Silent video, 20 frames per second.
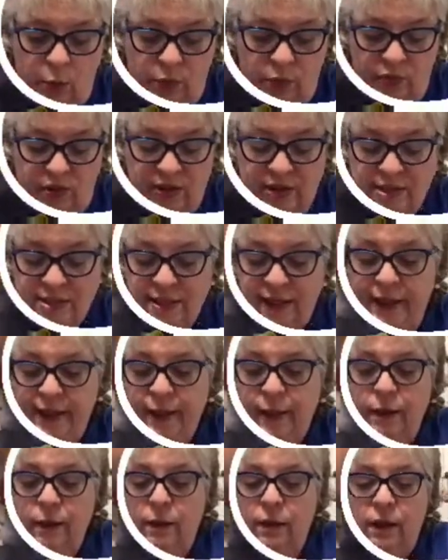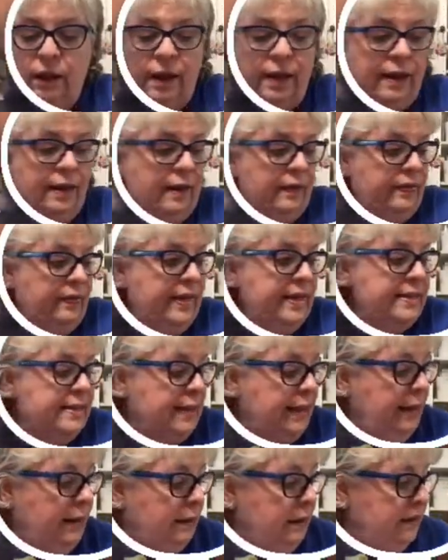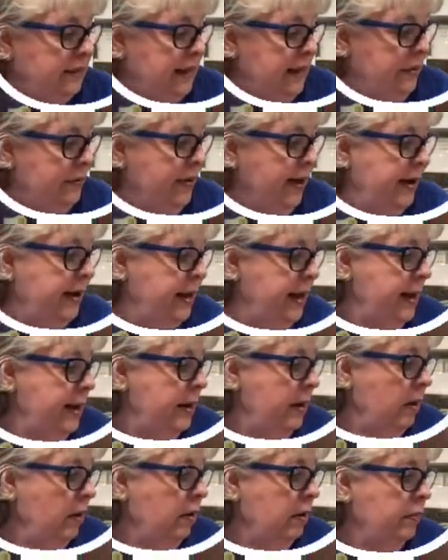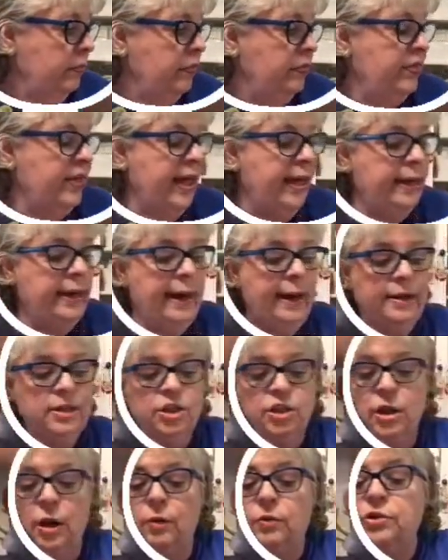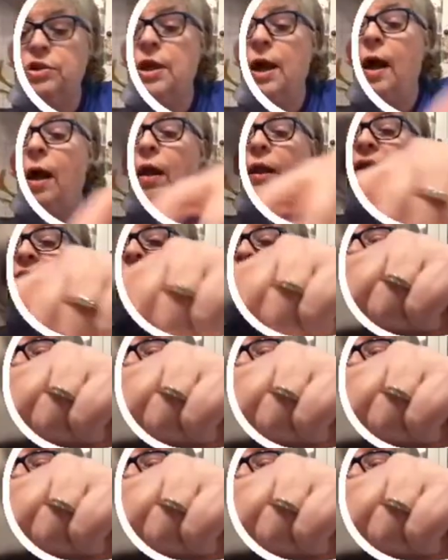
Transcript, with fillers: this little thing right here that I showed y'all is